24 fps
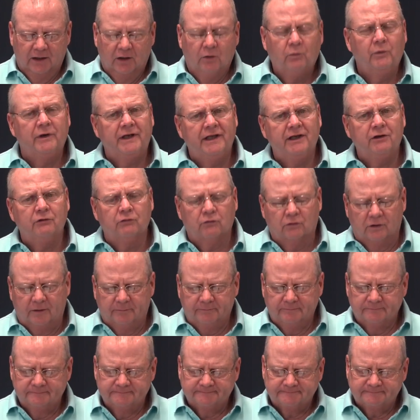When he grew
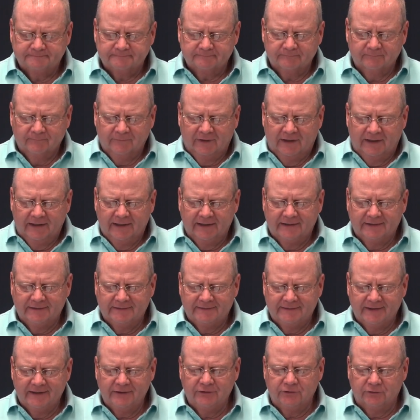up, he
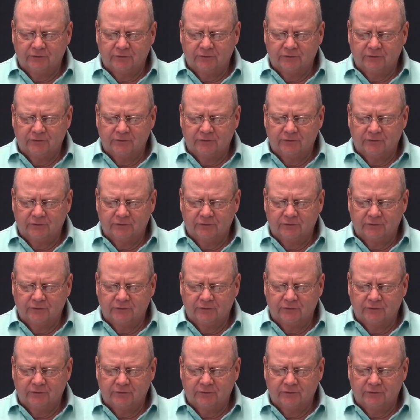continued